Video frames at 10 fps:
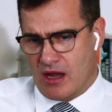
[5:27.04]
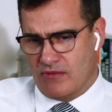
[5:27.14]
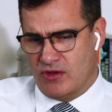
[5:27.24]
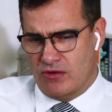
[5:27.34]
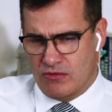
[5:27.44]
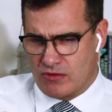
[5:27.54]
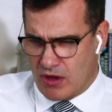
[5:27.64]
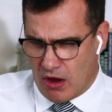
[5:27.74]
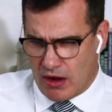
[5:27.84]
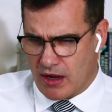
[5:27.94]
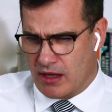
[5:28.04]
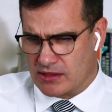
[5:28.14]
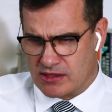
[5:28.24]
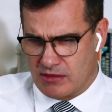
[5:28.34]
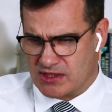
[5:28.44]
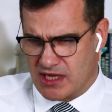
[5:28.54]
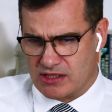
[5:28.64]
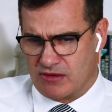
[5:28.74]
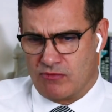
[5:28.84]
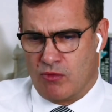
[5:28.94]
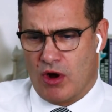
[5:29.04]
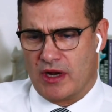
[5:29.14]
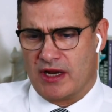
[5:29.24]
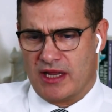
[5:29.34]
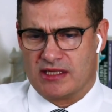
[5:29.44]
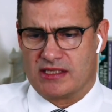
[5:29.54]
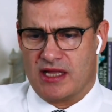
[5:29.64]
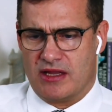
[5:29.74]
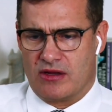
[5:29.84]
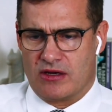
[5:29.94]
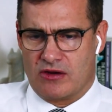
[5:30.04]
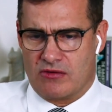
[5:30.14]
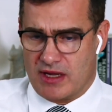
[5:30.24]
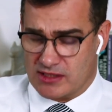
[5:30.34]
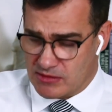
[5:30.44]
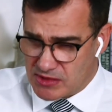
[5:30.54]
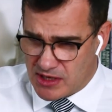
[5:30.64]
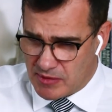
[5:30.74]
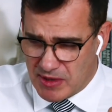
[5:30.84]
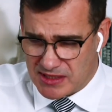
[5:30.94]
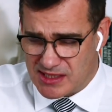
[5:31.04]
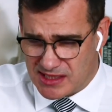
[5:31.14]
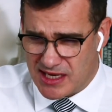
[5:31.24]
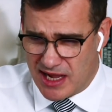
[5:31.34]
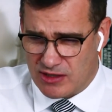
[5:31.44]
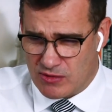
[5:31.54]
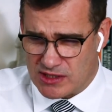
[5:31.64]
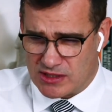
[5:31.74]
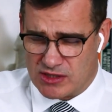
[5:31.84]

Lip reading: have you got some sense of what it is that you're going to create in terms of coming back to the scale question?